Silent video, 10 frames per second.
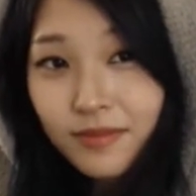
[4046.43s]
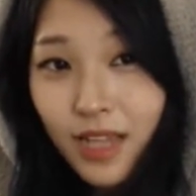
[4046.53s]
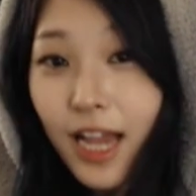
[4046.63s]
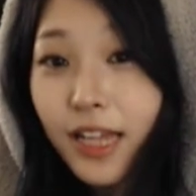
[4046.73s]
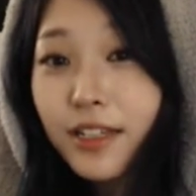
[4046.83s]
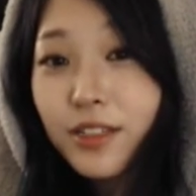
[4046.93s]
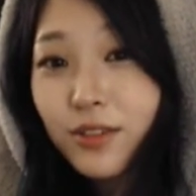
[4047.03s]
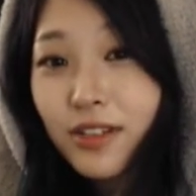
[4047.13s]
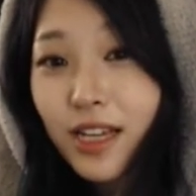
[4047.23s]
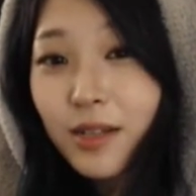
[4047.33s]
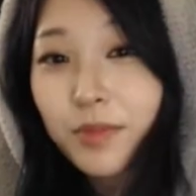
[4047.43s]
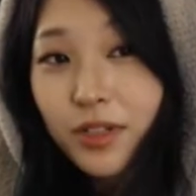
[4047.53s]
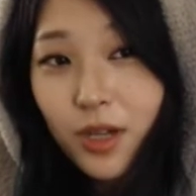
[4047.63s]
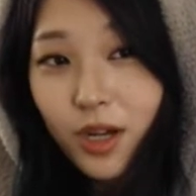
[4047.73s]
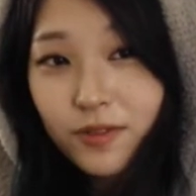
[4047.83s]
I can do that, but
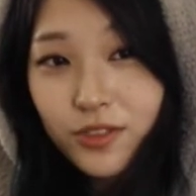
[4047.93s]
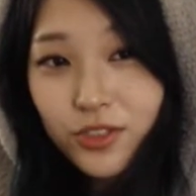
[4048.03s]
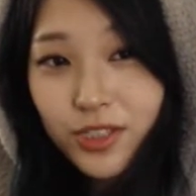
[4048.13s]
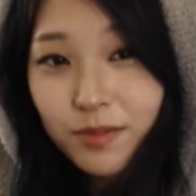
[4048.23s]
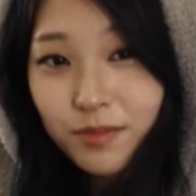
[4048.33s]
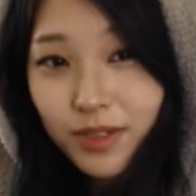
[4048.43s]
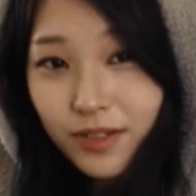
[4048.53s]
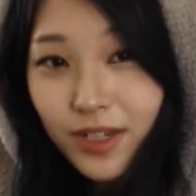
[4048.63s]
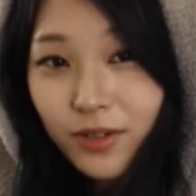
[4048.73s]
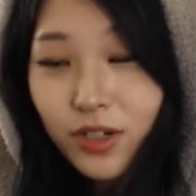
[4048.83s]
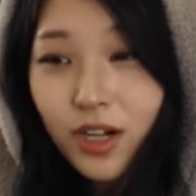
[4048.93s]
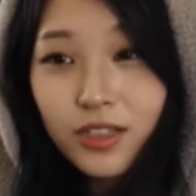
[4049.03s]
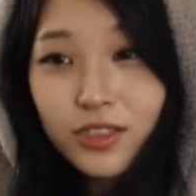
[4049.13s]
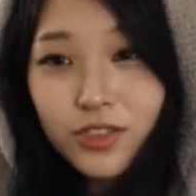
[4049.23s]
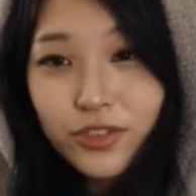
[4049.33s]
off stream. But if I were
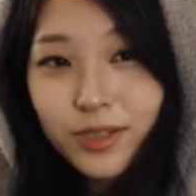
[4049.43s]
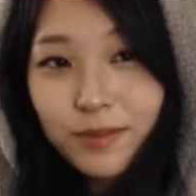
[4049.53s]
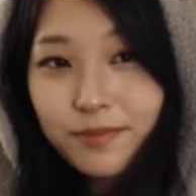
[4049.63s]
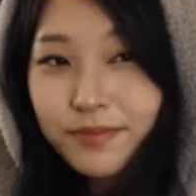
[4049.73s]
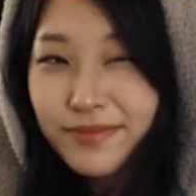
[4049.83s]
on stream,